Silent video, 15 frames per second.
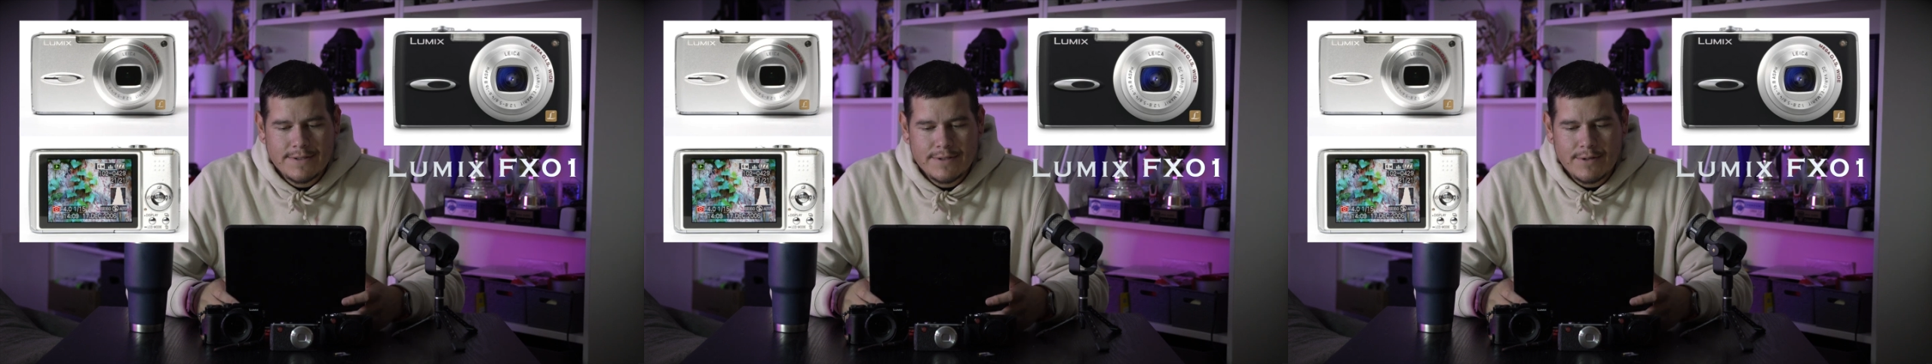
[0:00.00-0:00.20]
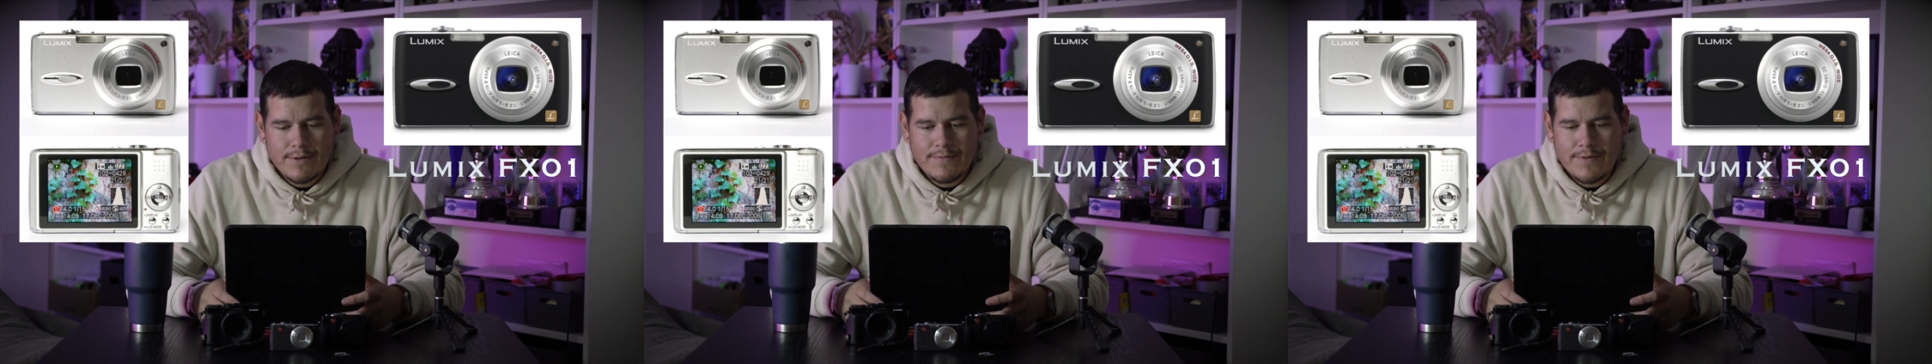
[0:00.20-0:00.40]

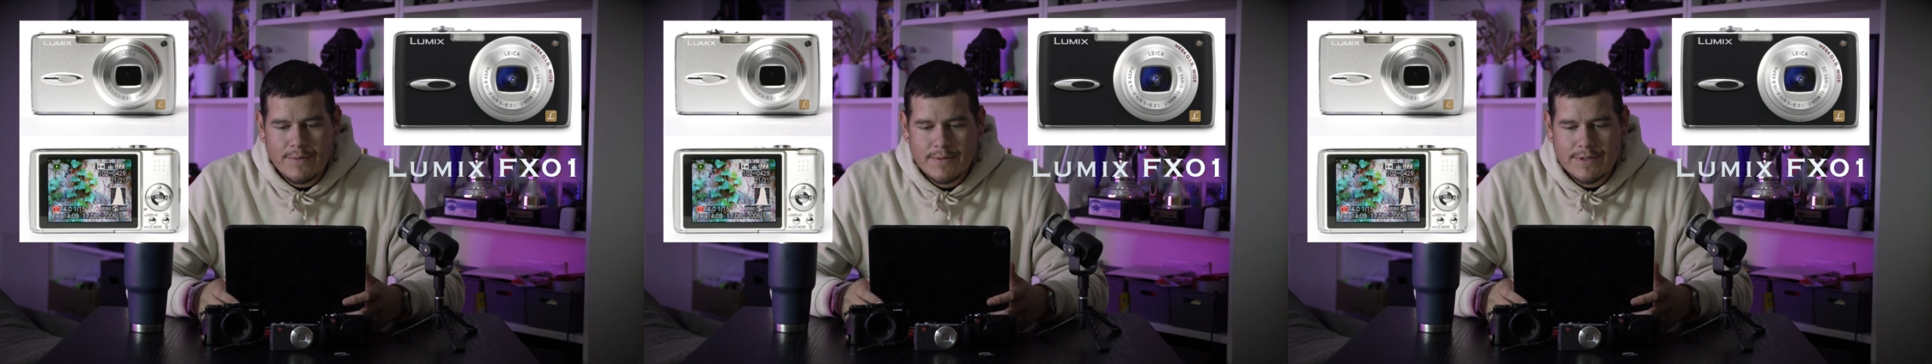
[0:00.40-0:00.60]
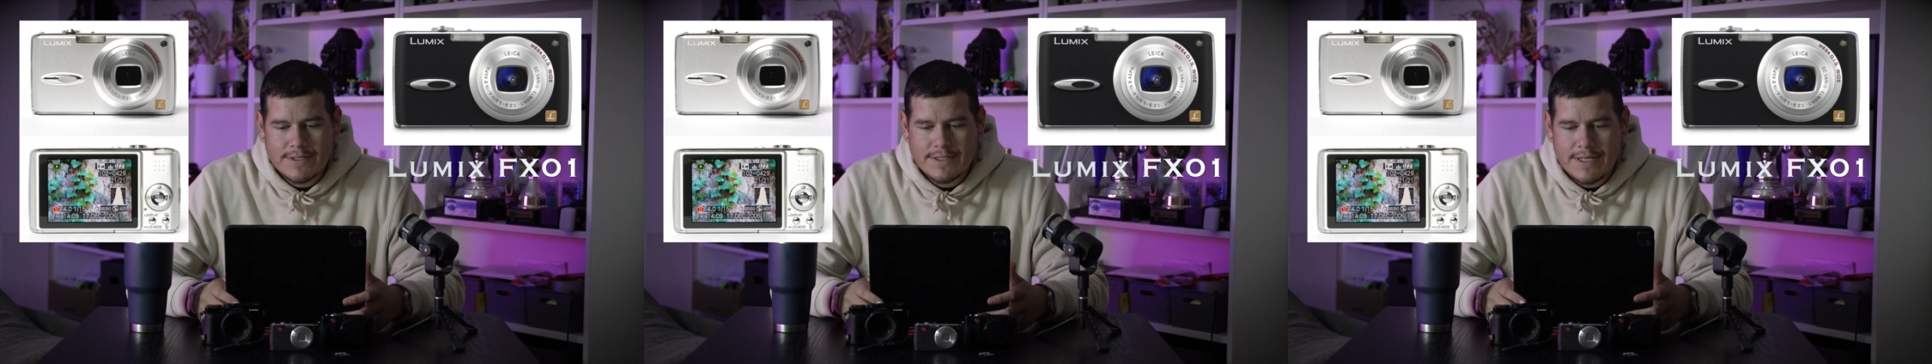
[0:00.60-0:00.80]
So if you
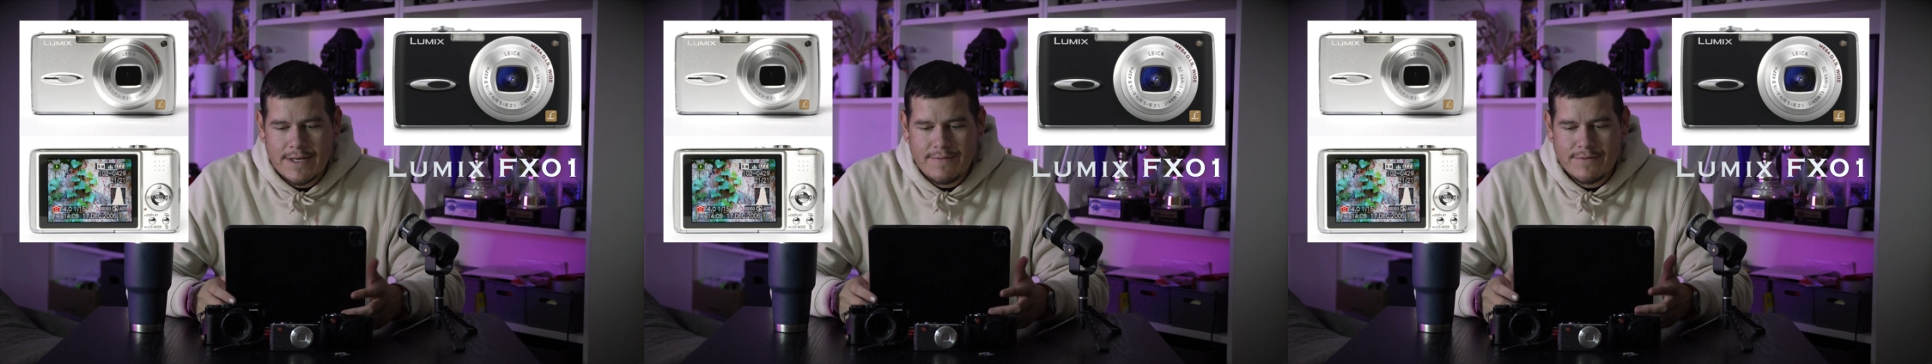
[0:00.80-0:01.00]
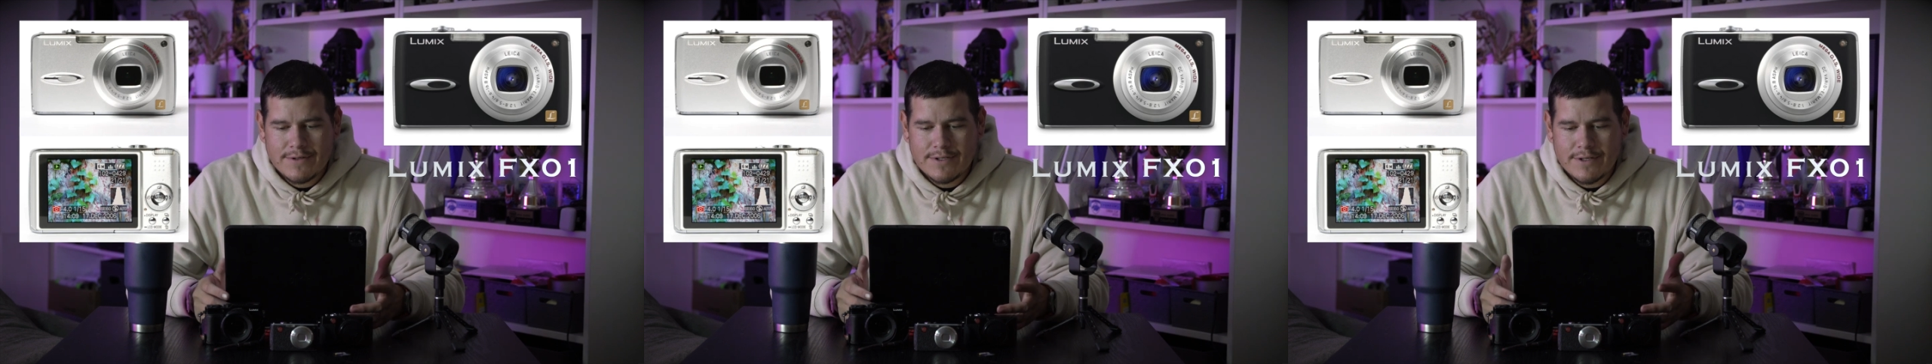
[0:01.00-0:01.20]
want to
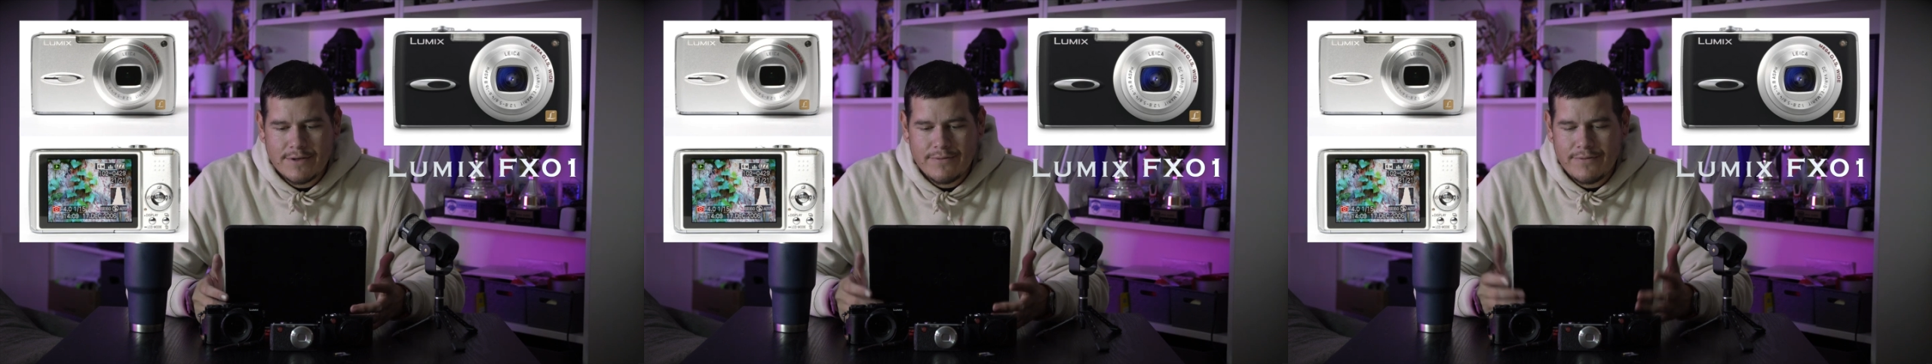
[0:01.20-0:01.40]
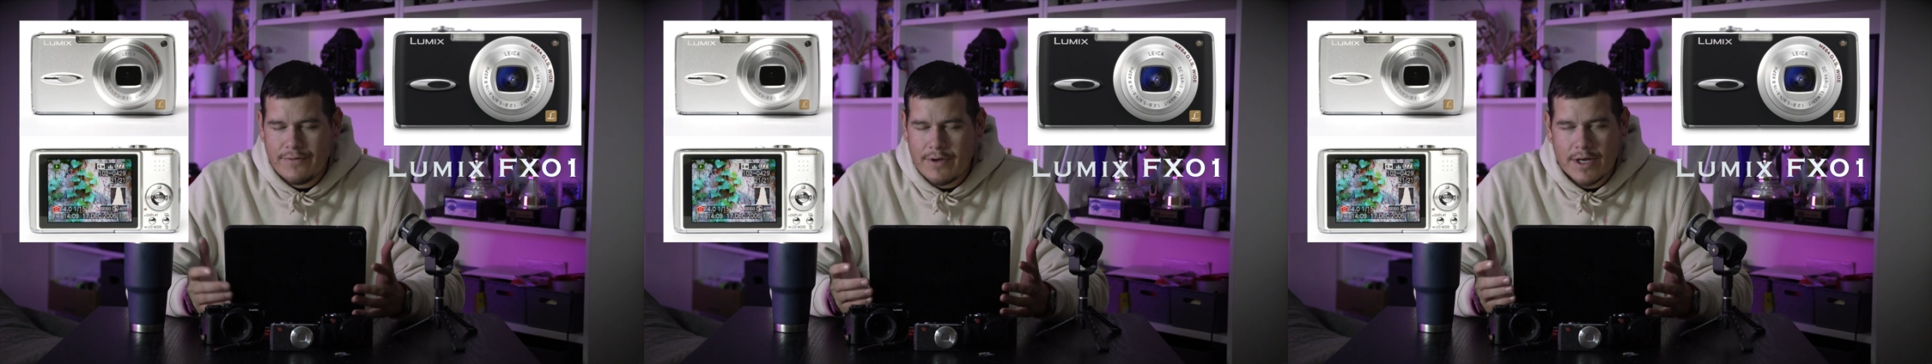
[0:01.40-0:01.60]
save
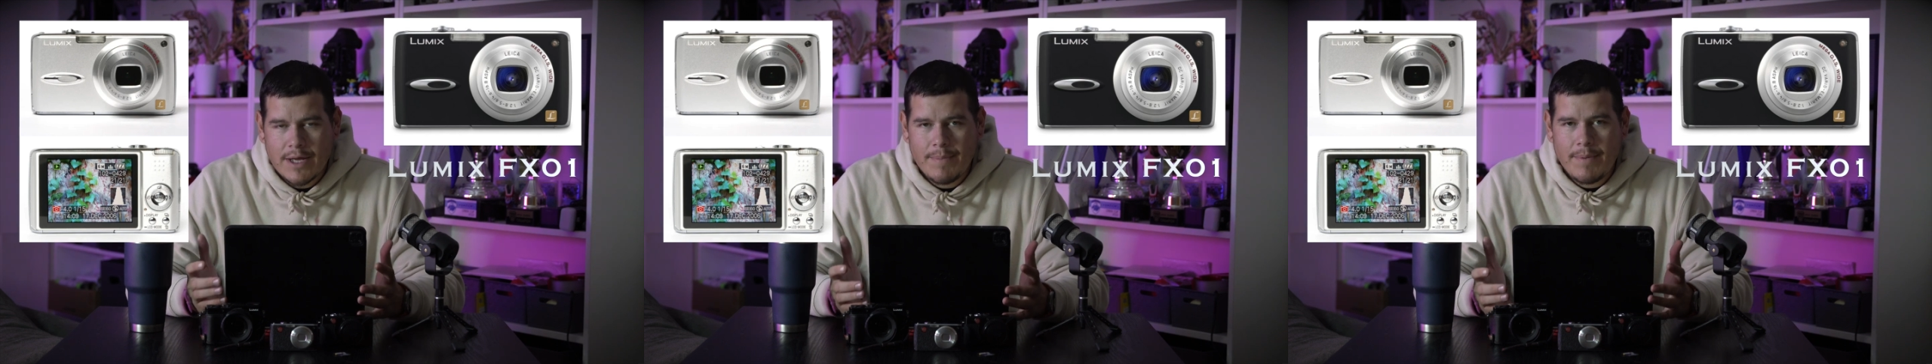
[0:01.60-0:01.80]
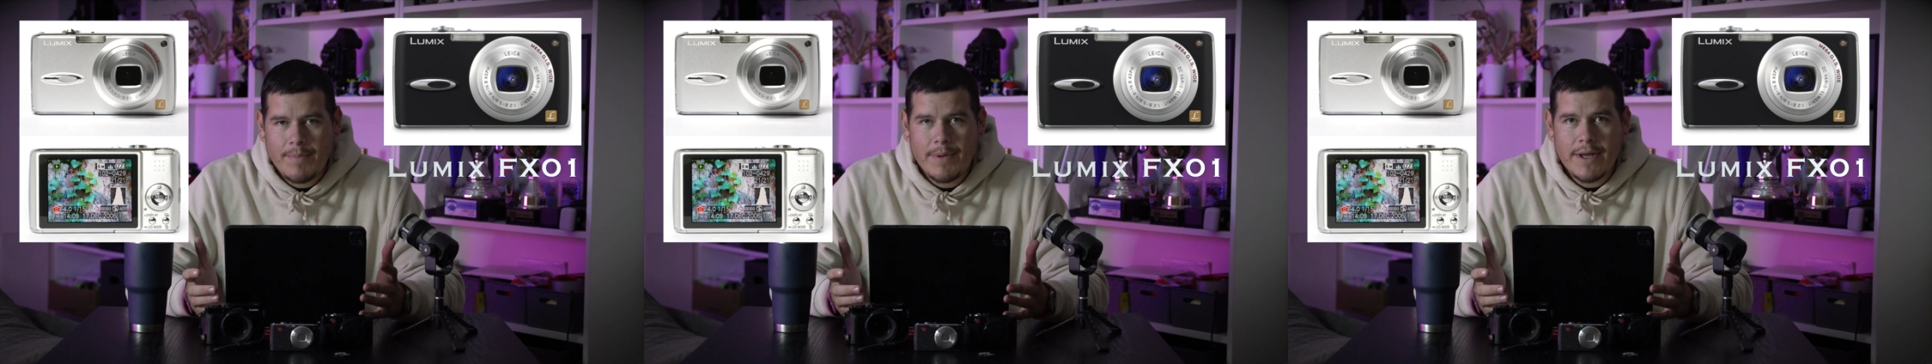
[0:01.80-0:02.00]
yourself a
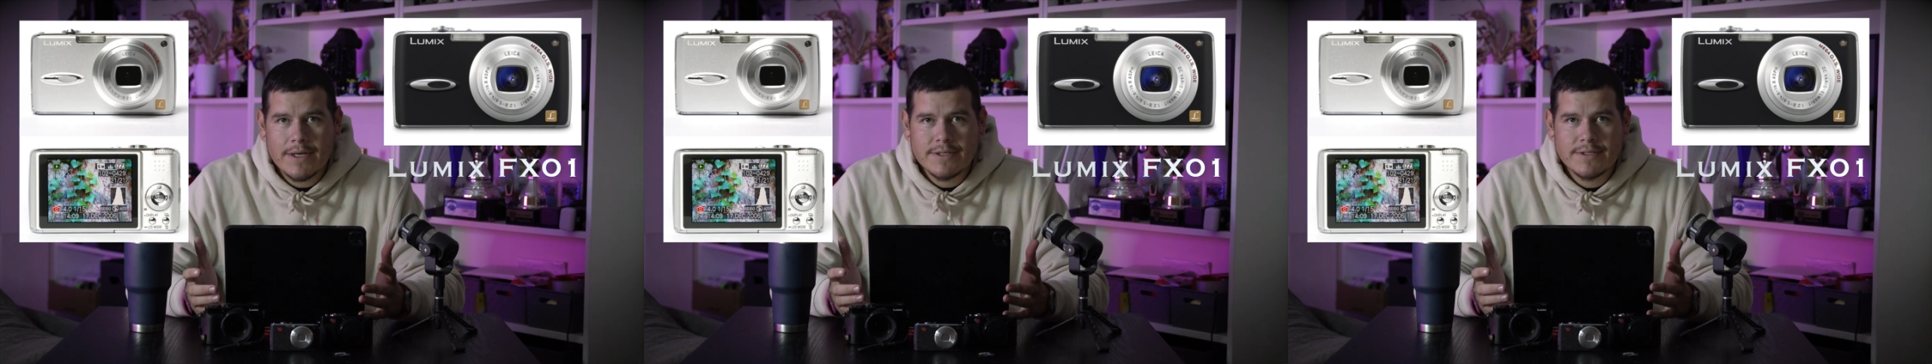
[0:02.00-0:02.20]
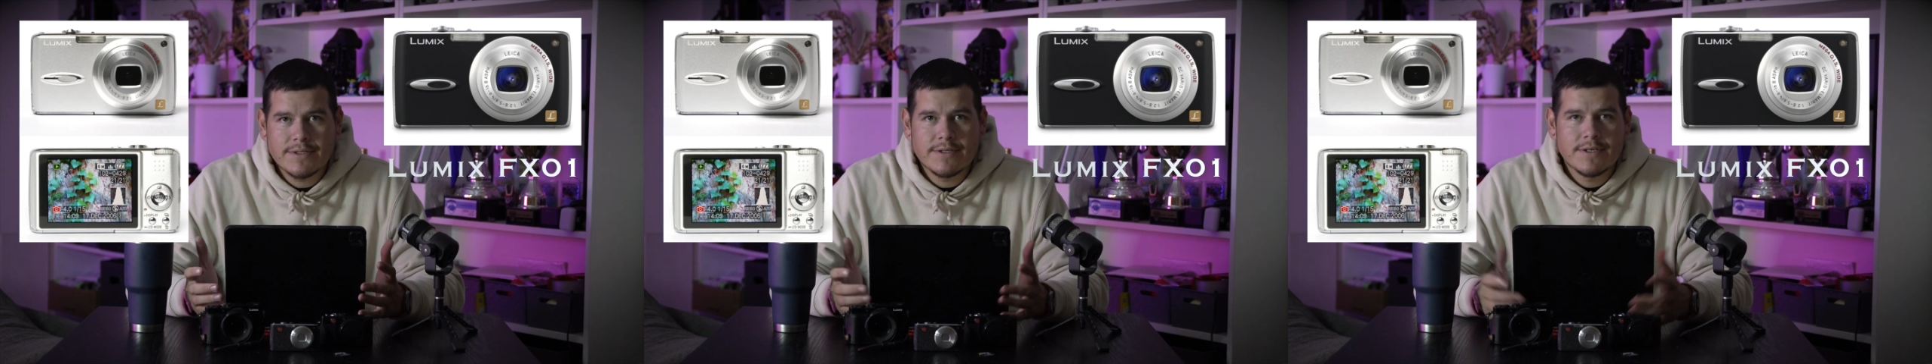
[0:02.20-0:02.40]
couple
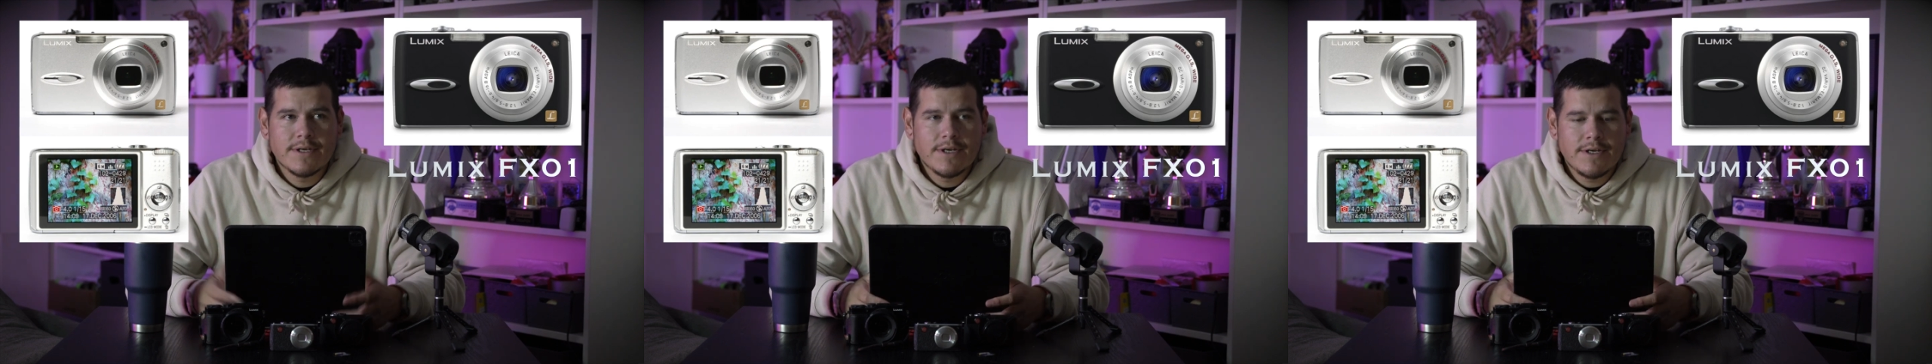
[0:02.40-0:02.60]
bucks,